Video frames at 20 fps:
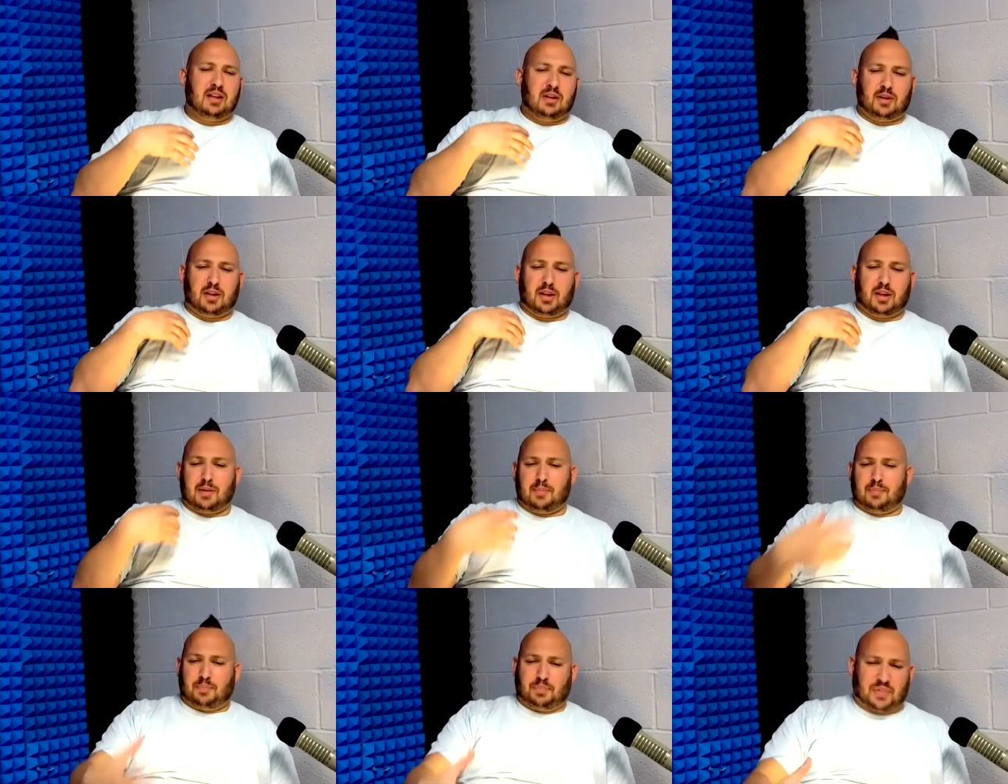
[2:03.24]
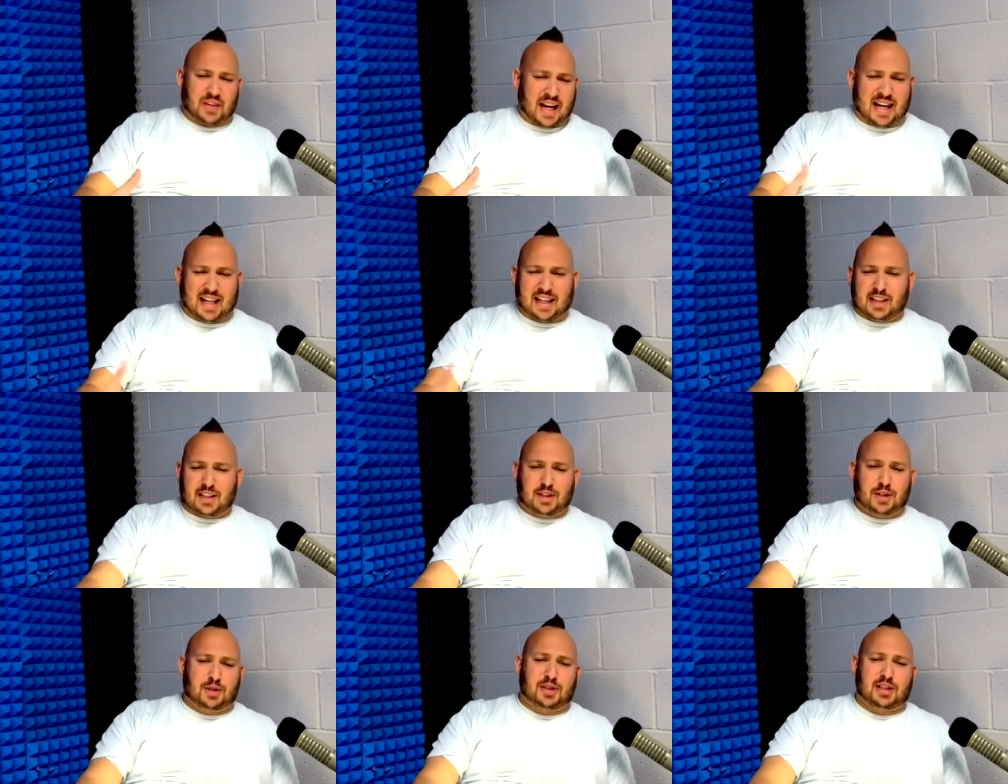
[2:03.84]
the hey,
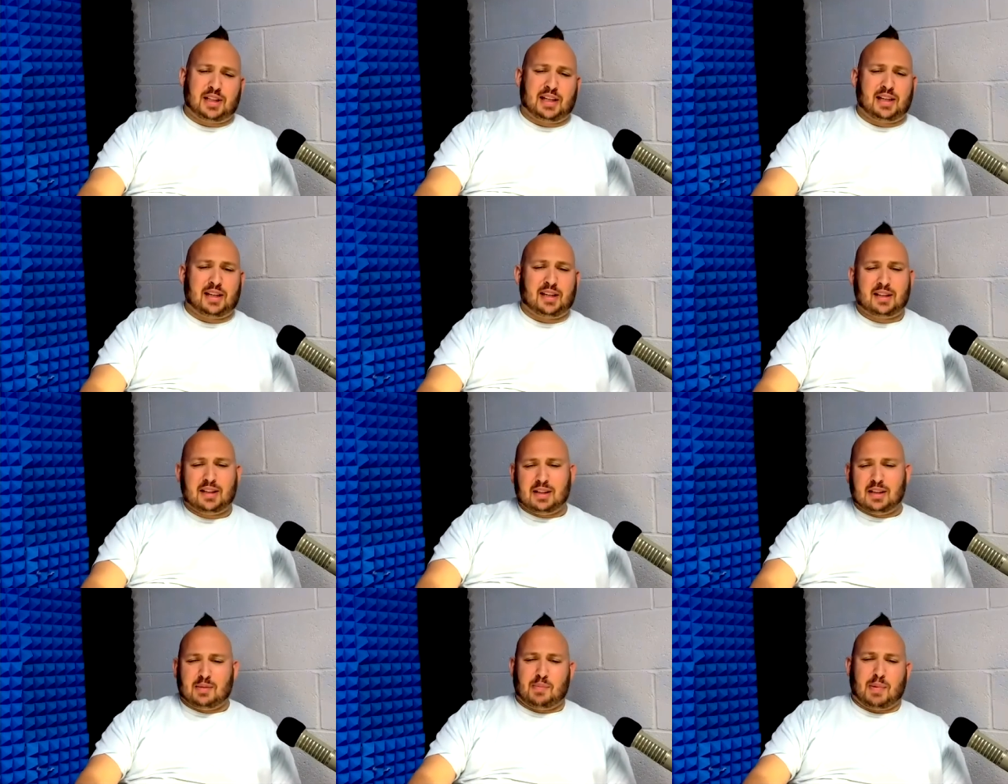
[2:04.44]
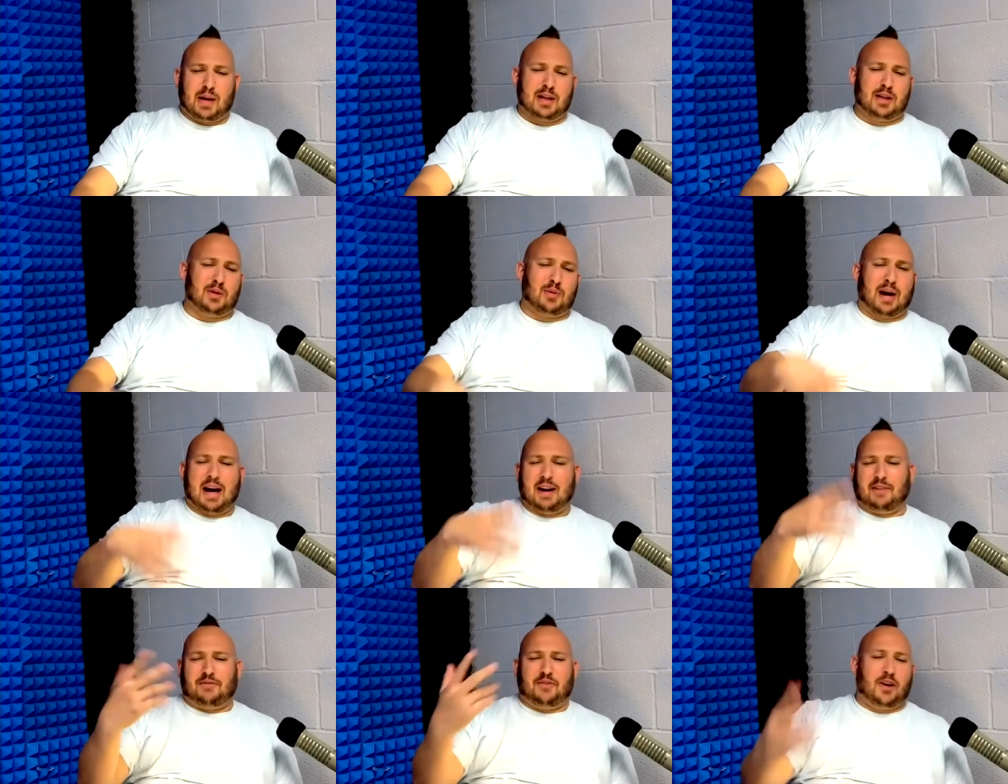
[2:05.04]
did you see my new
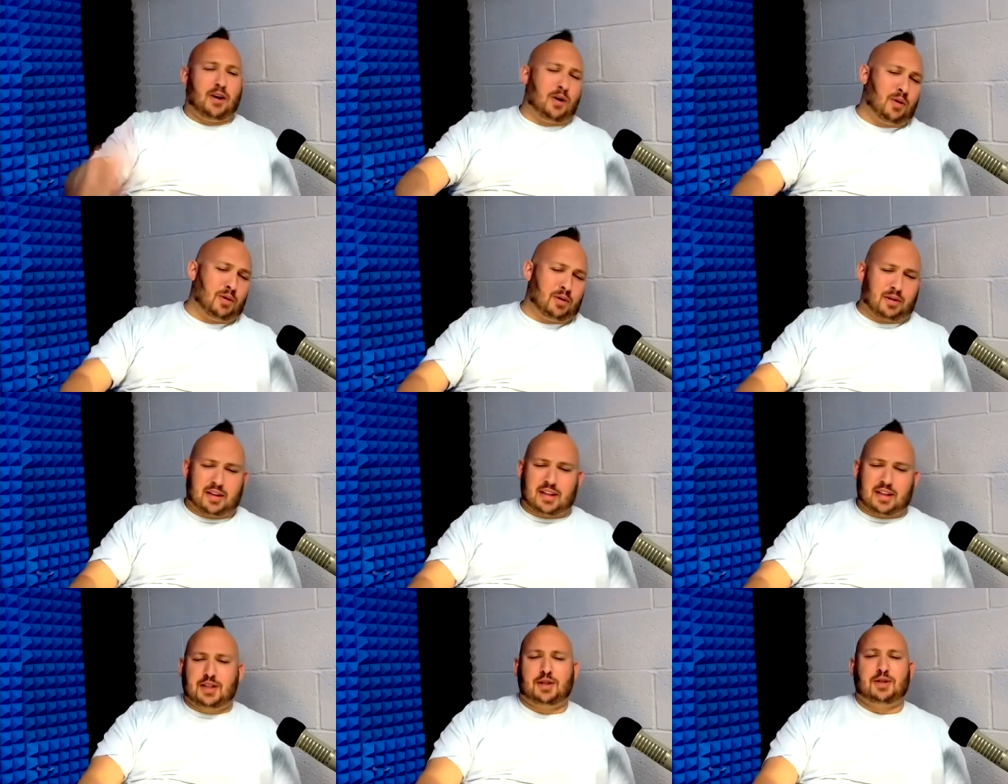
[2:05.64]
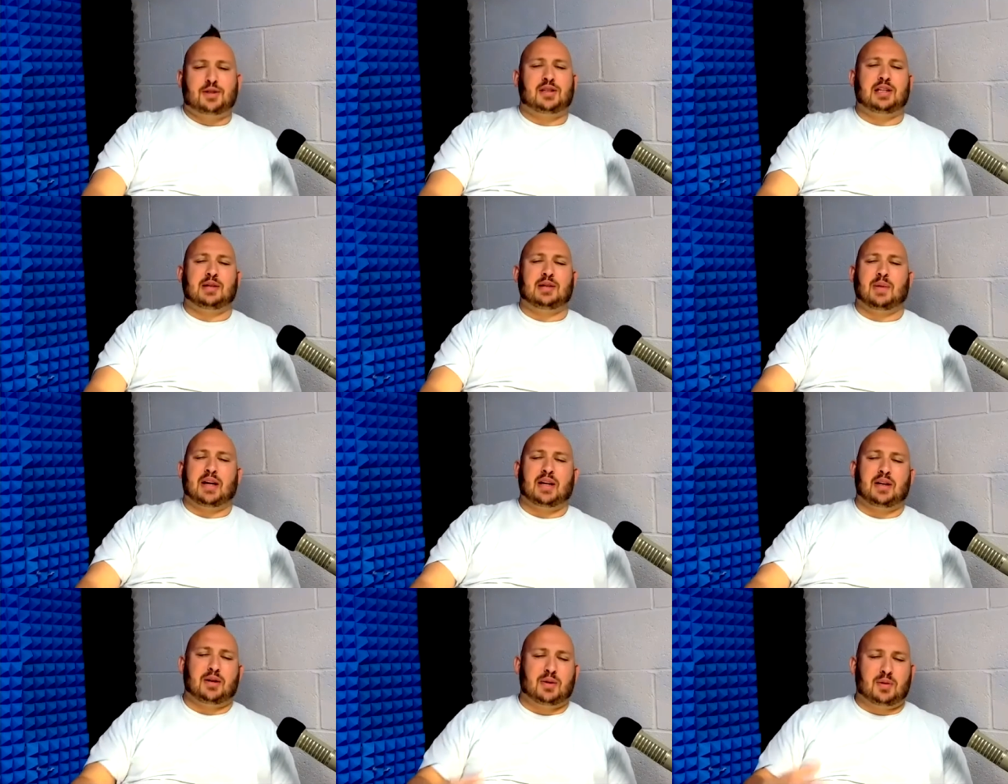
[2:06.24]
iPhone or did you see
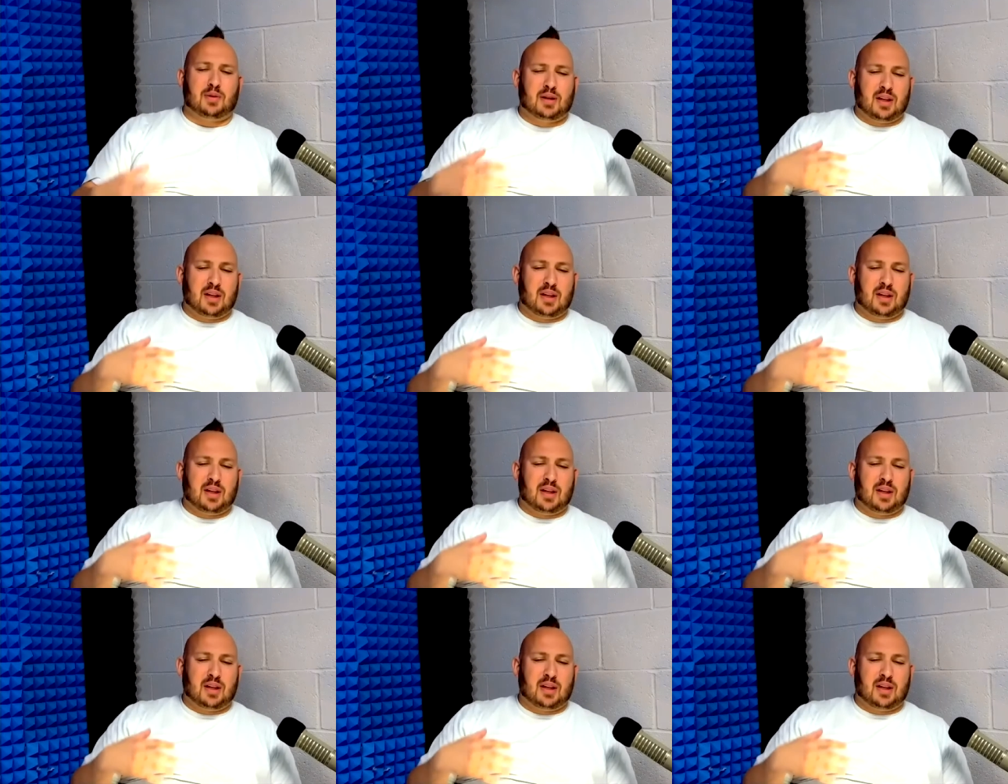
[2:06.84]
my new